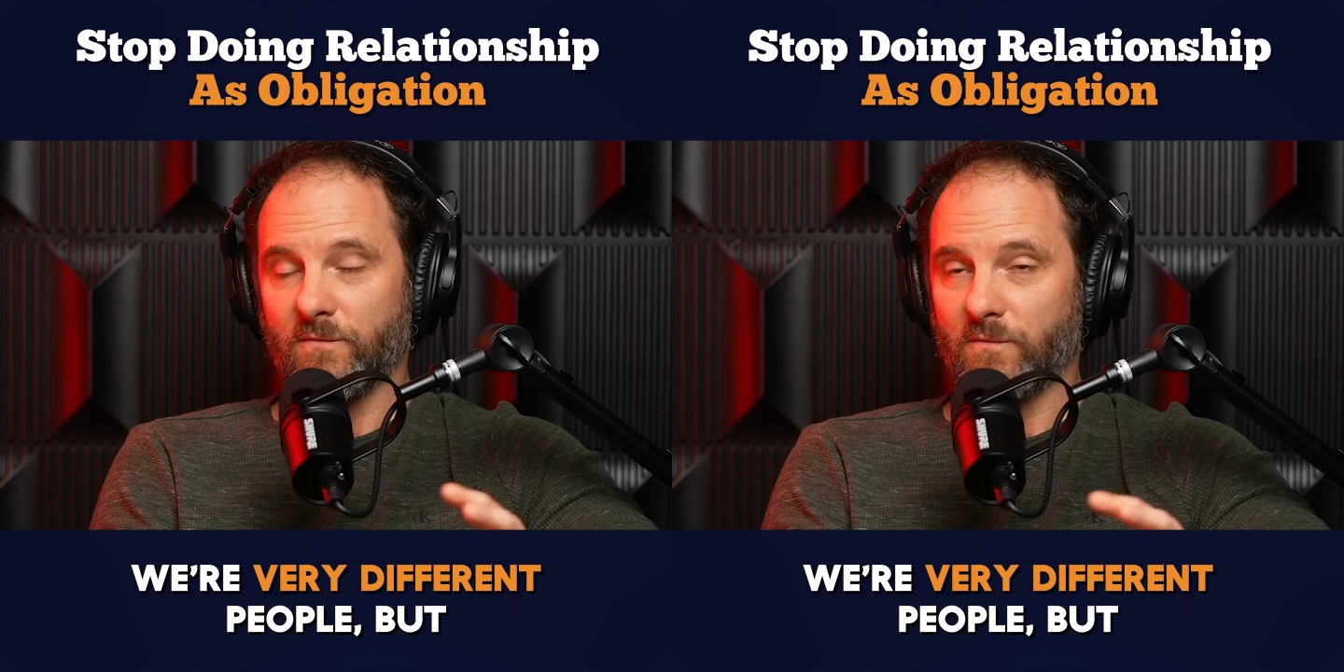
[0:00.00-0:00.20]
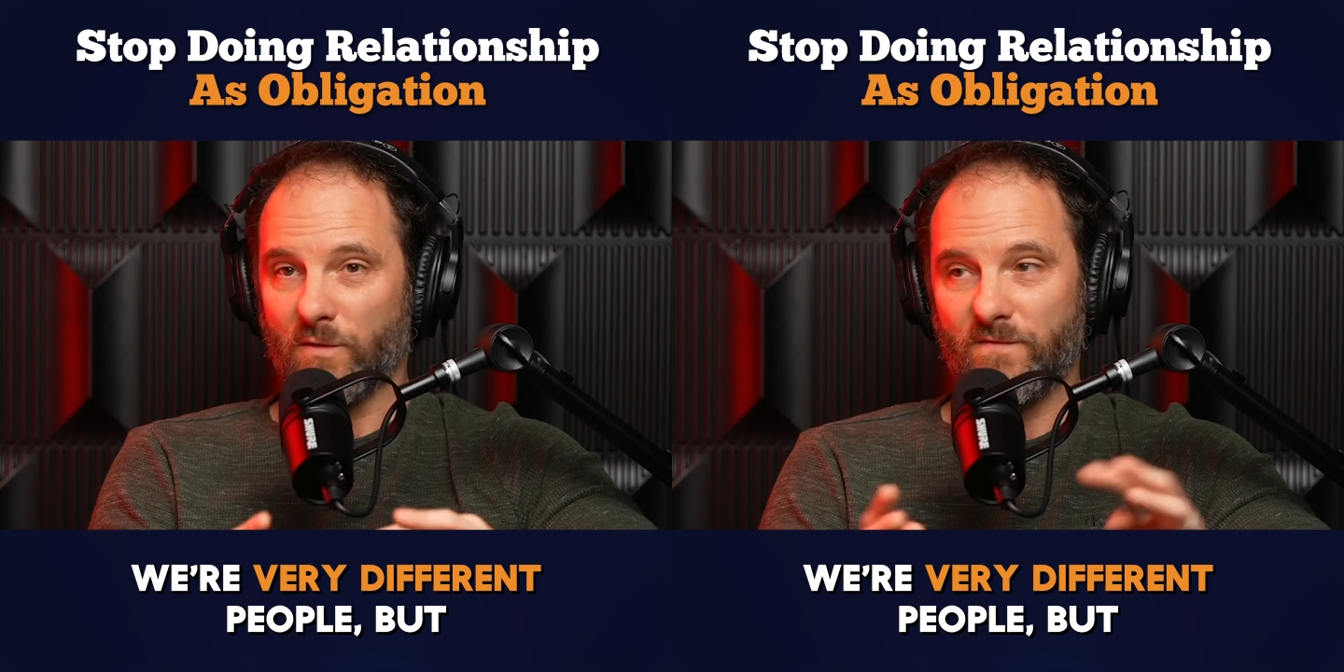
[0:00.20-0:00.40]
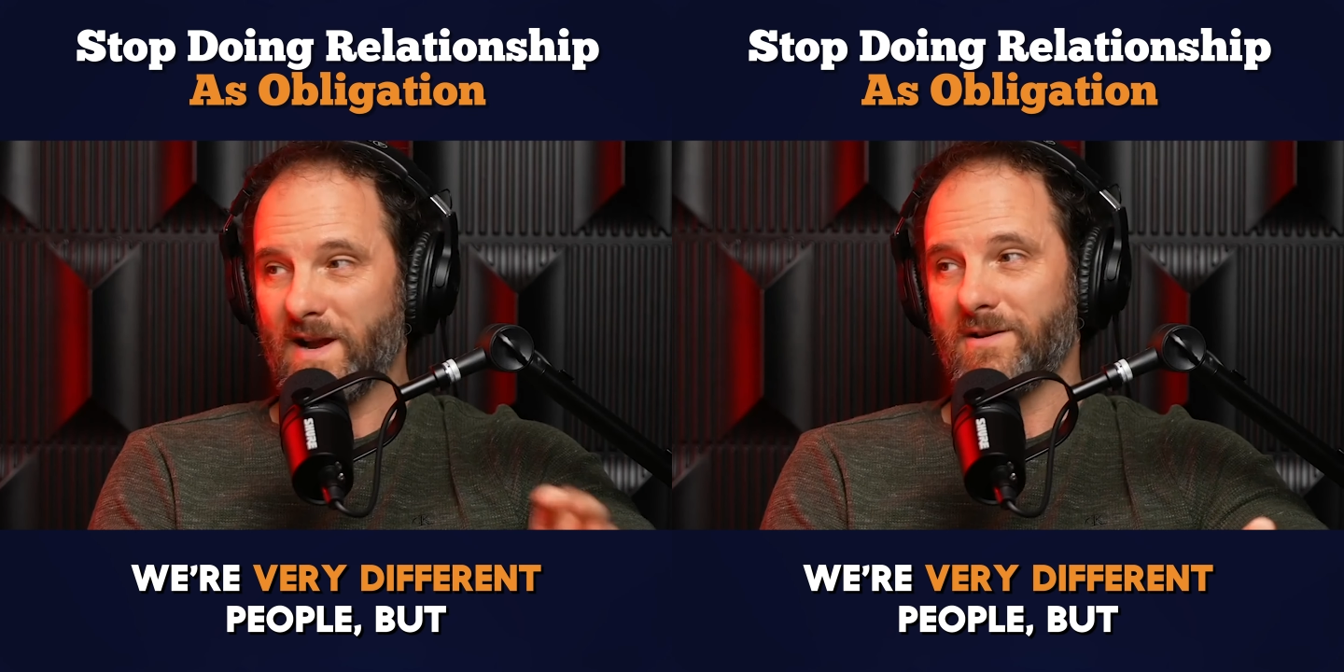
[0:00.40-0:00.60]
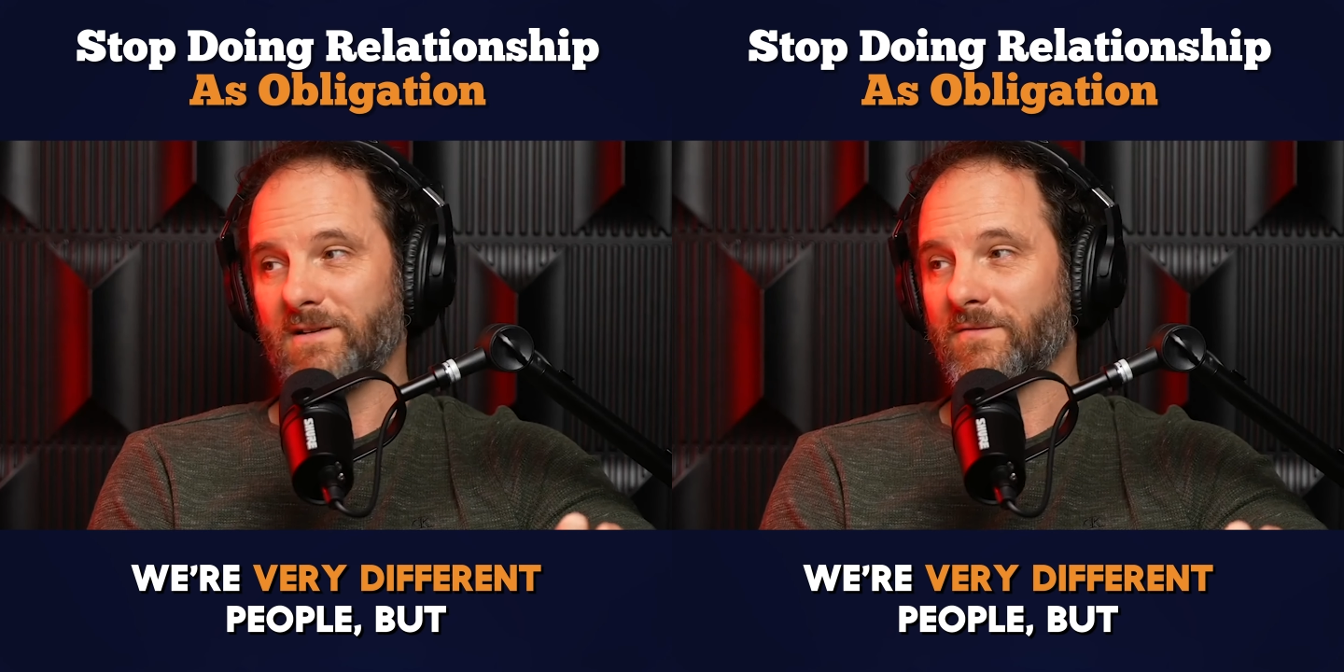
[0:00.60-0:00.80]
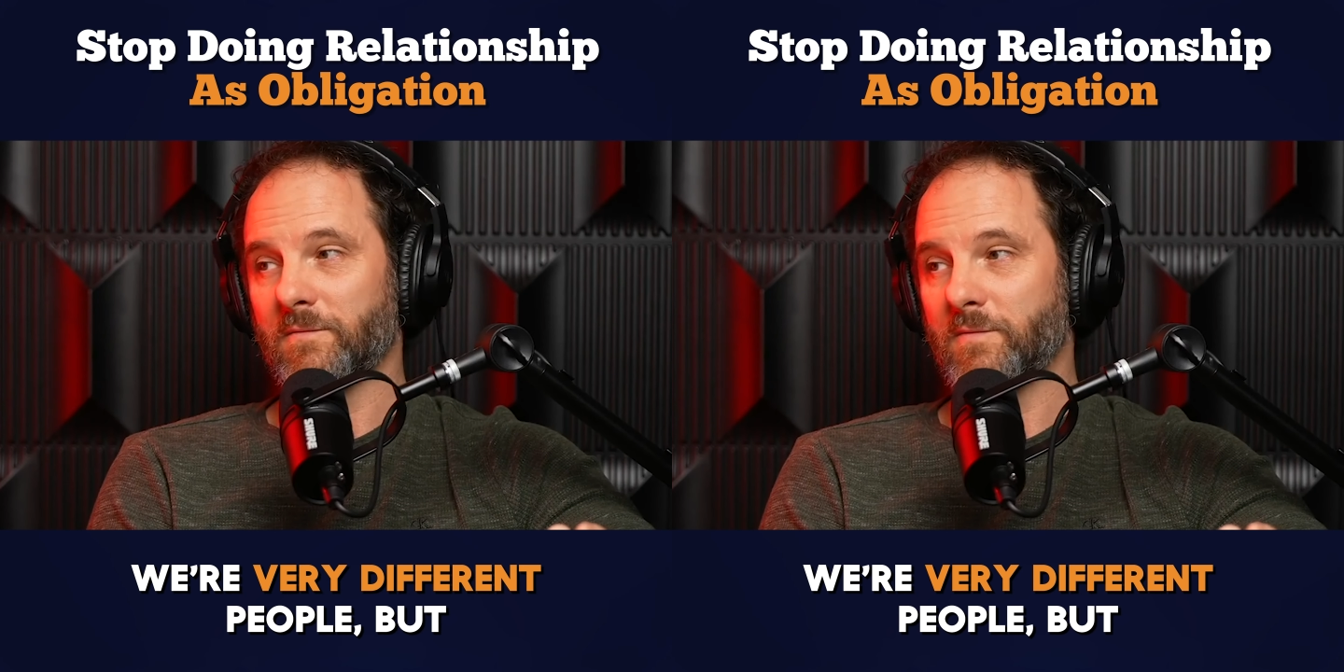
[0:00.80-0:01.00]
We're very
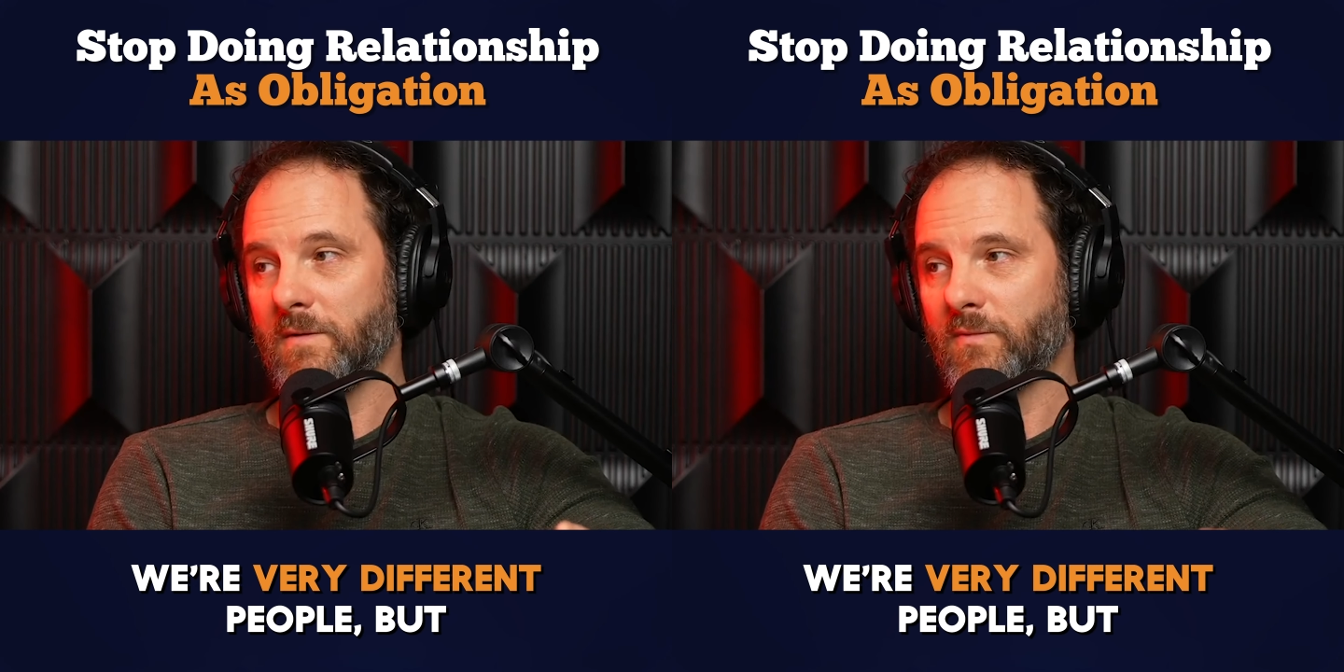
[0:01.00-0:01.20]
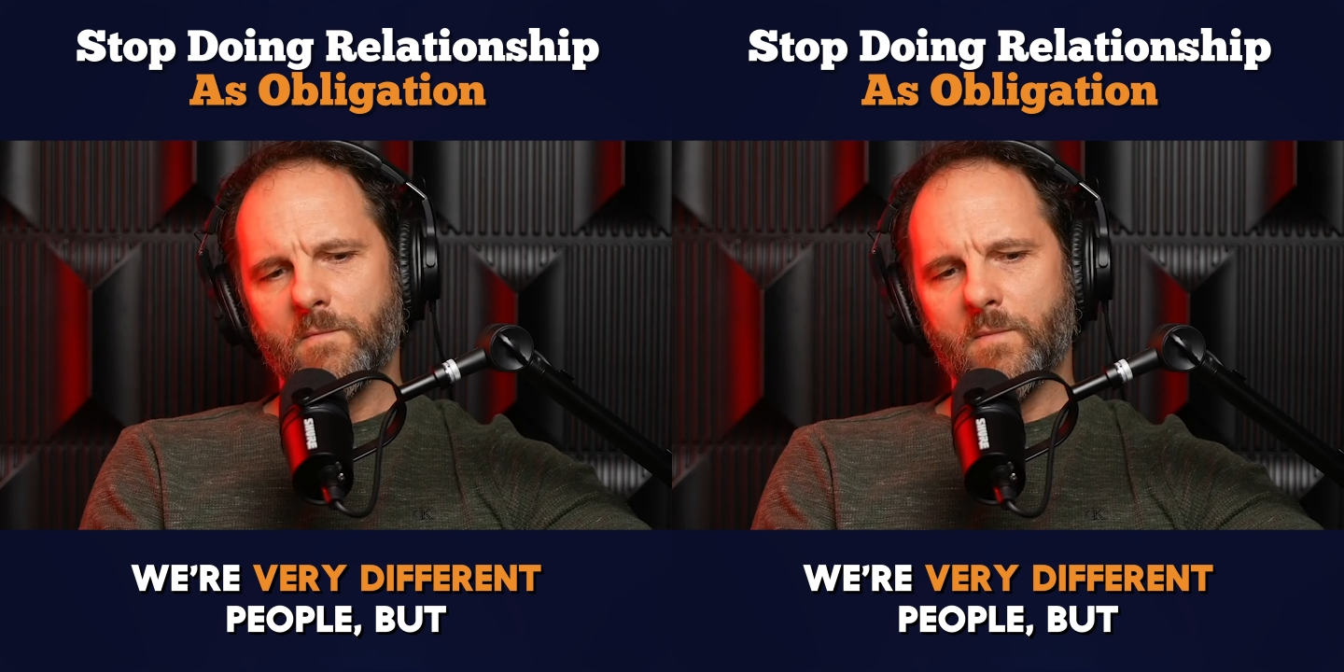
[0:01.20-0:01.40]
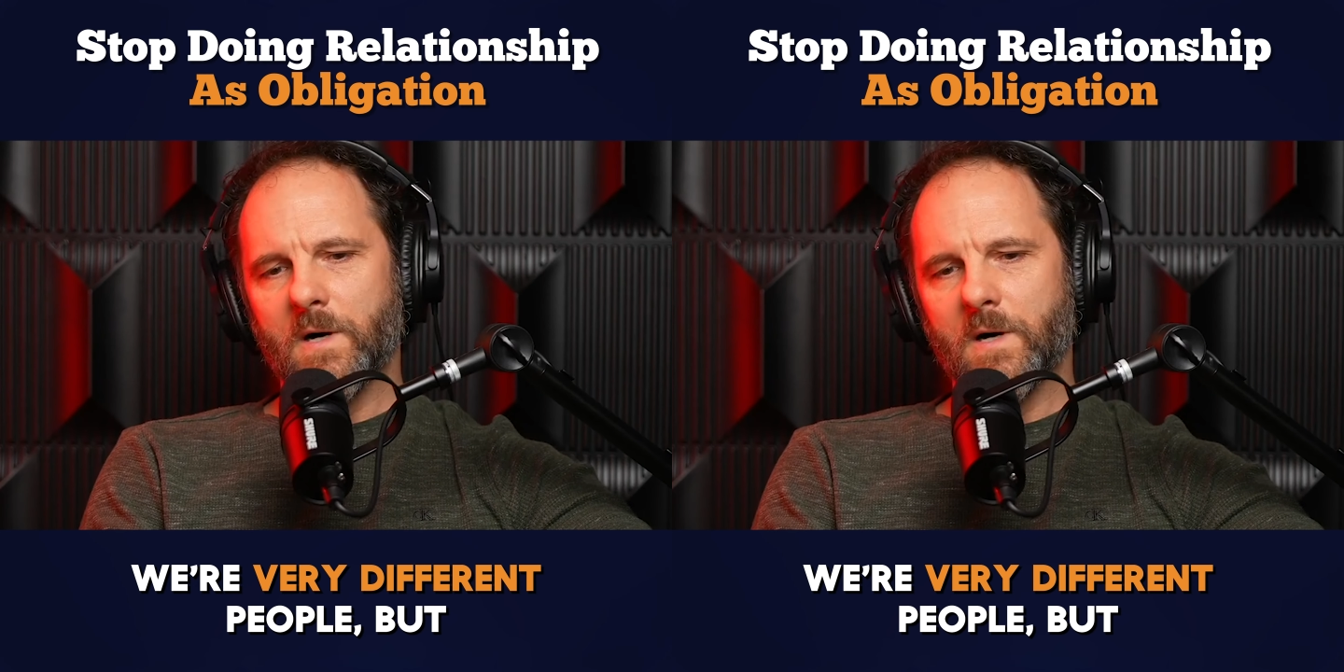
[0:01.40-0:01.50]
different people,